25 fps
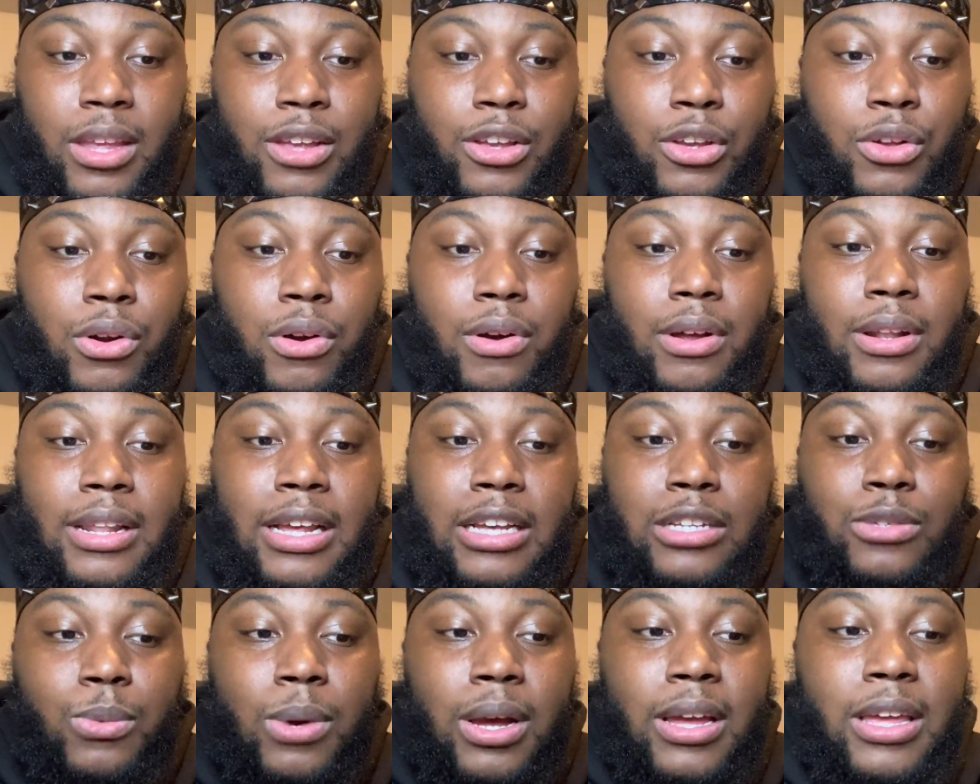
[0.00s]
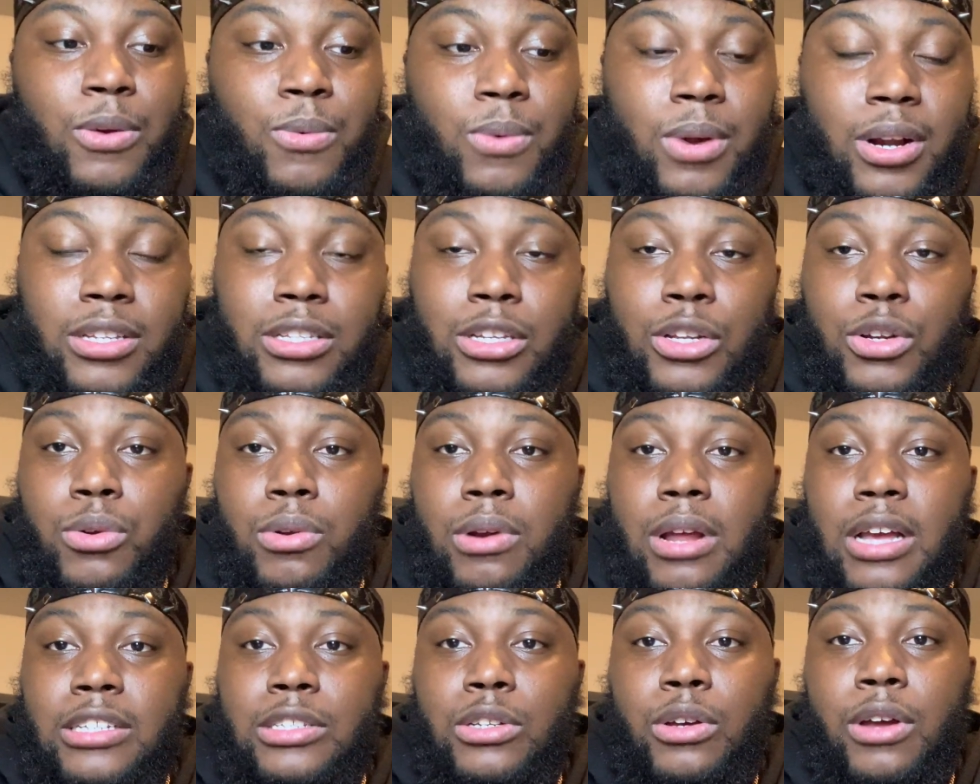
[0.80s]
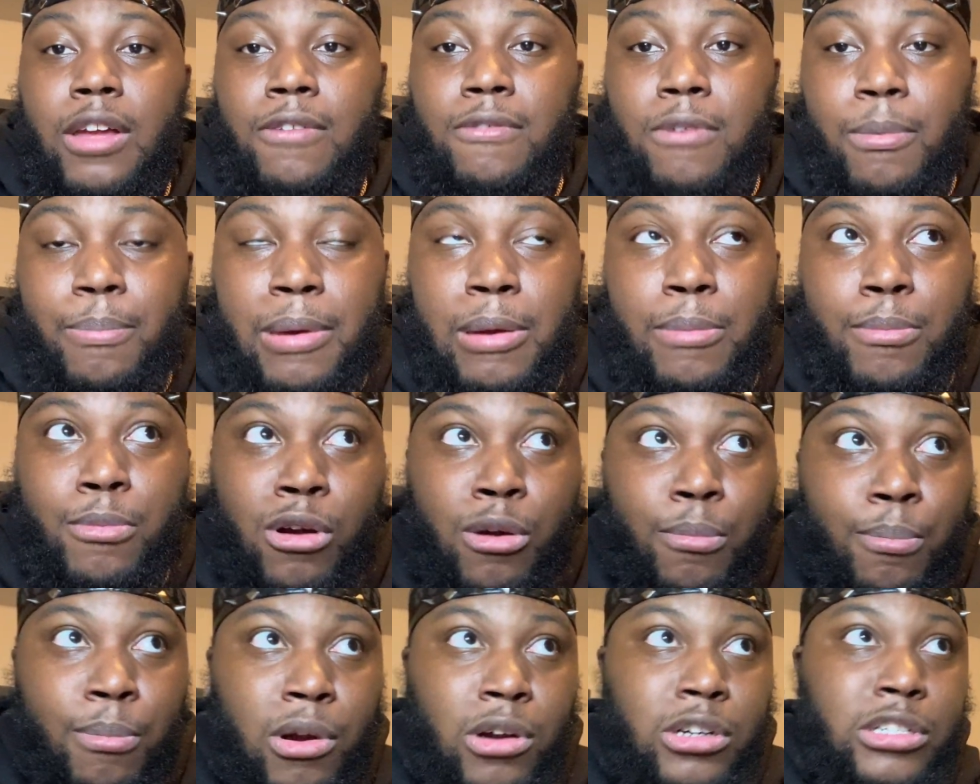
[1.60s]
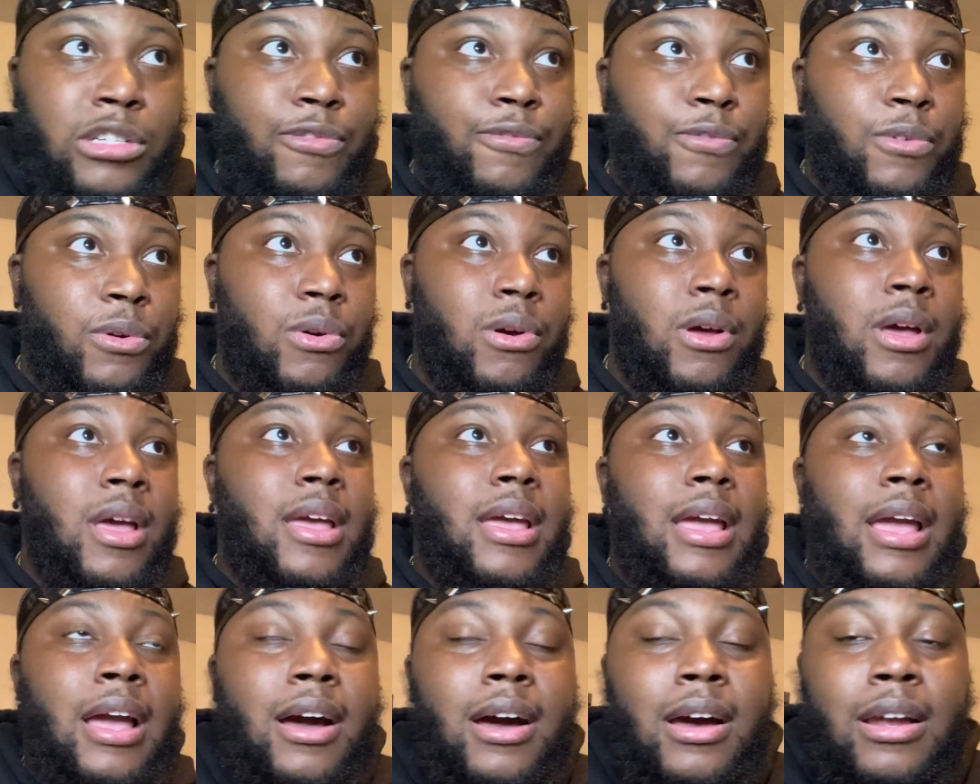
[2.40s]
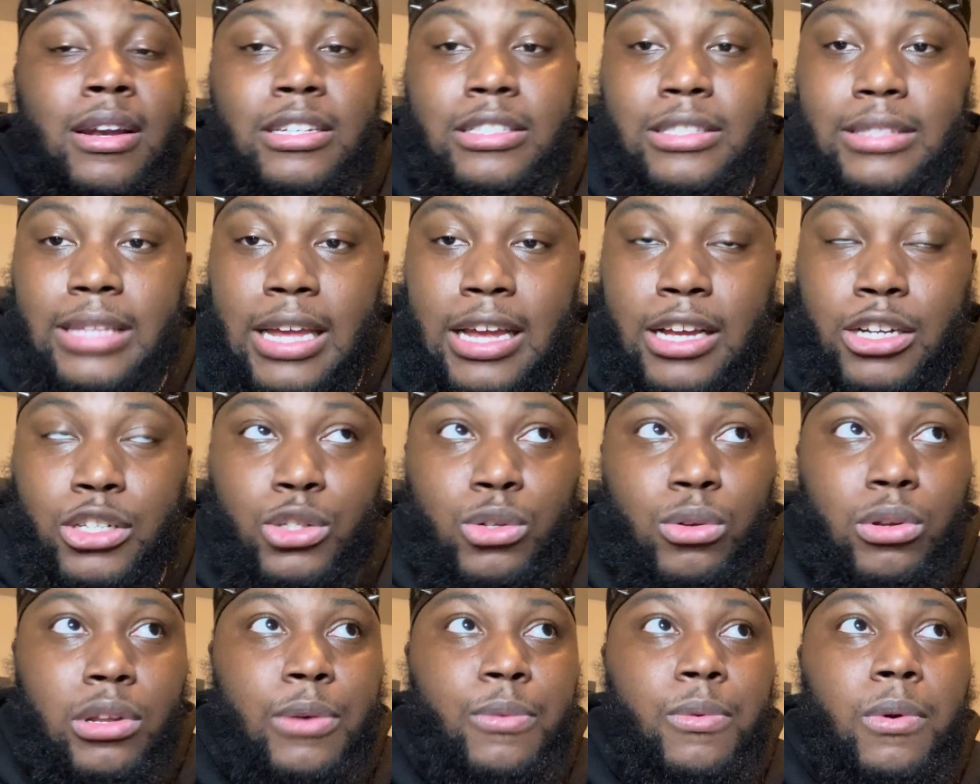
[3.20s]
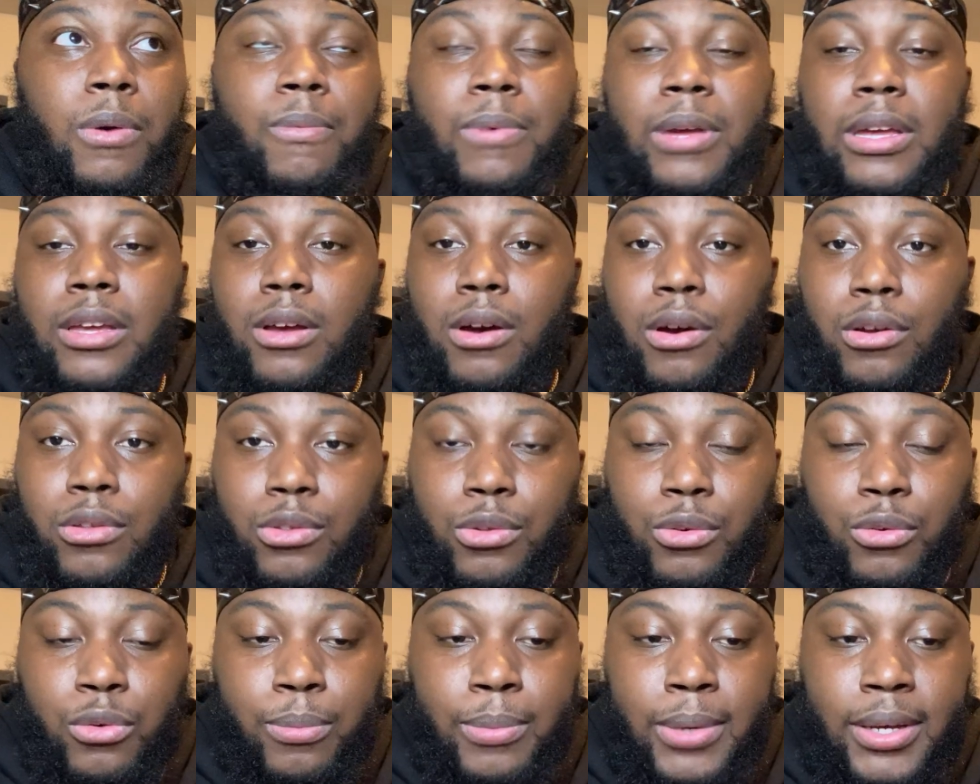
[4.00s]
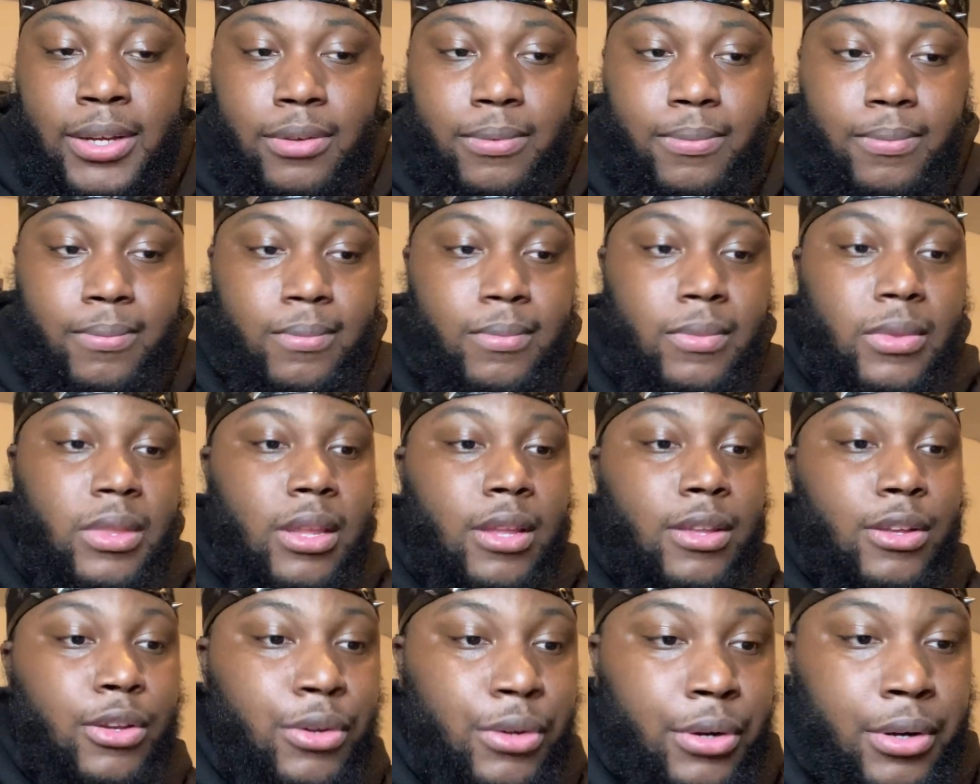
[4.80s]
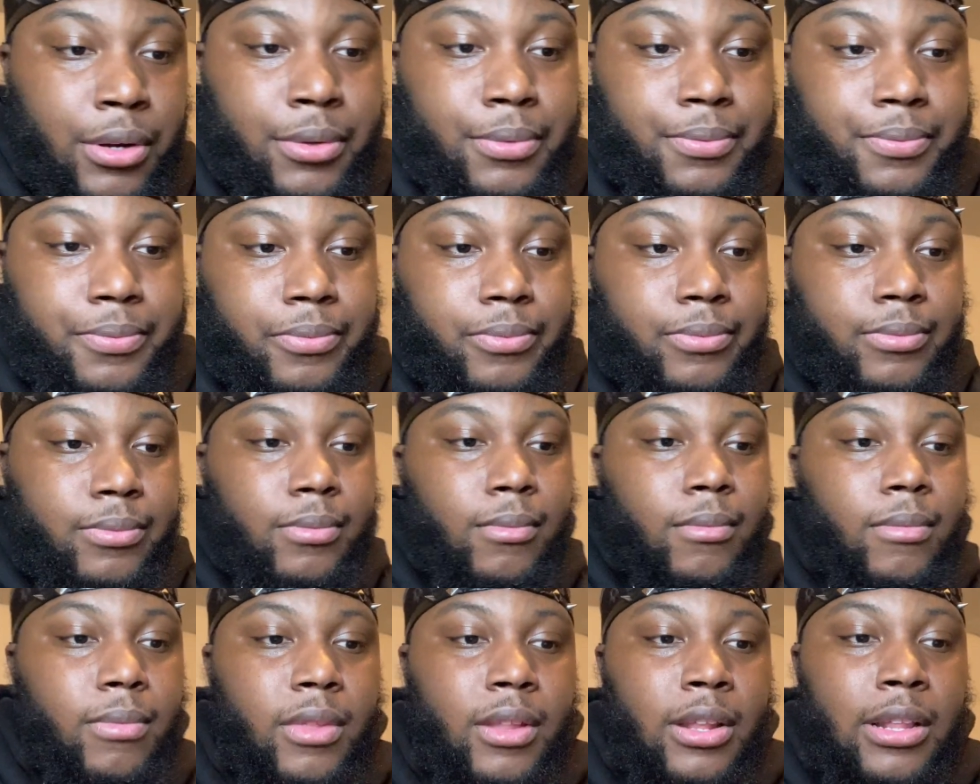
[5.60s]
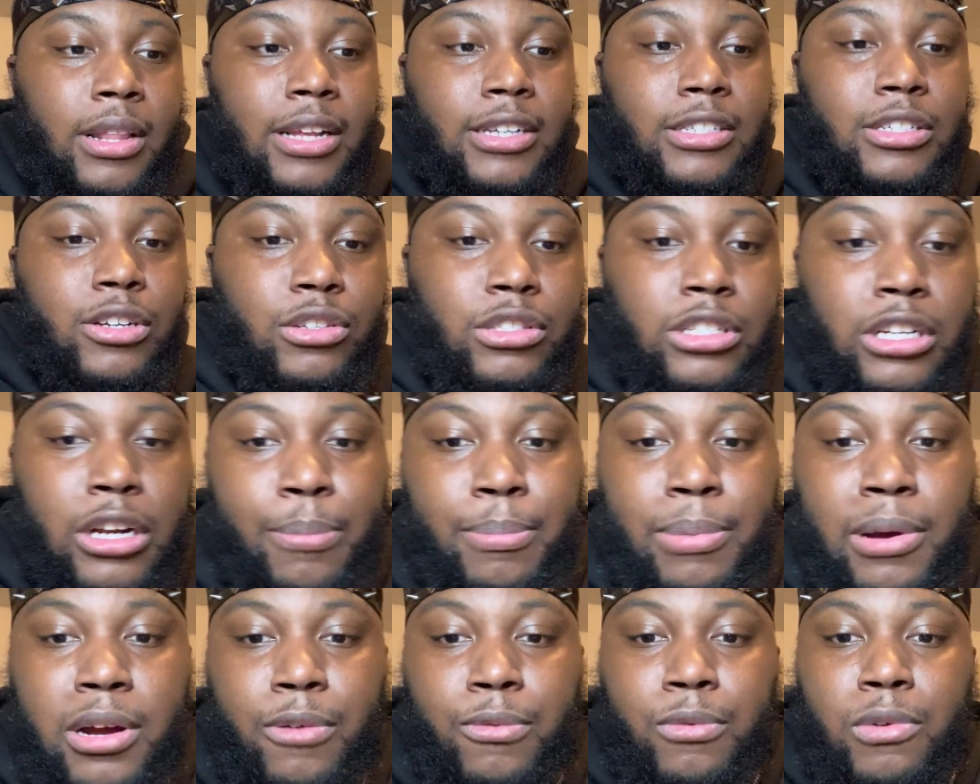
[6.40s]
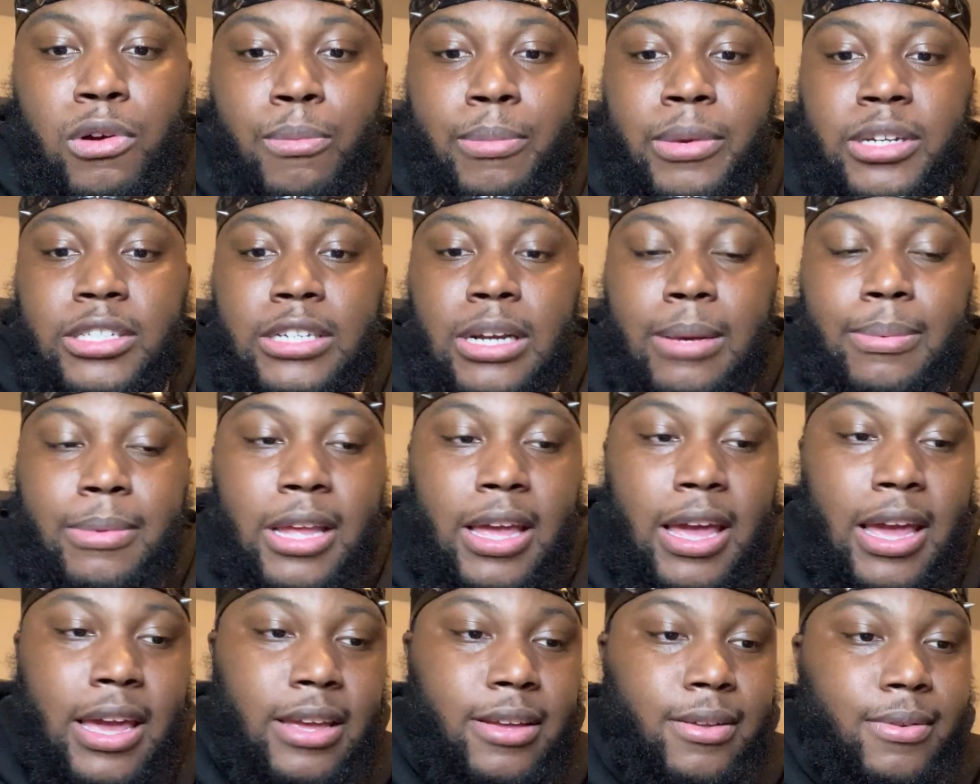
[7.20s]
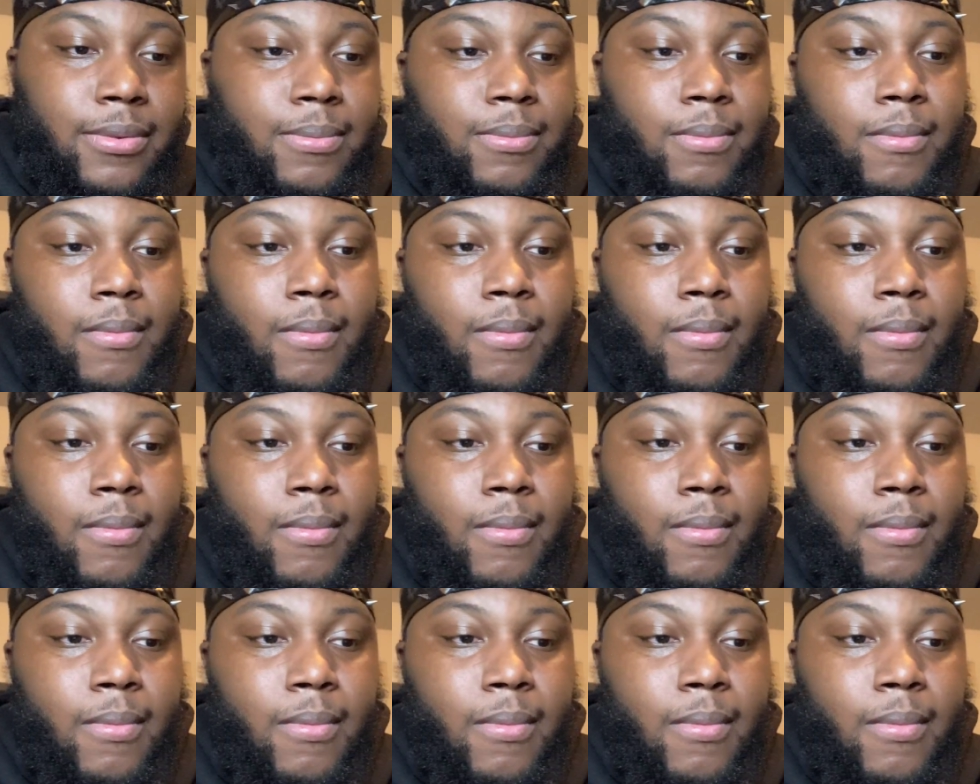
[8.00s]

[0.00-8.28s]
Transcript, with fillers: You know, and that's why he wanted to do that. So he would be more merciful and understand truly what we go through, man you know? Let's go to the book of Romans, chapter 8. You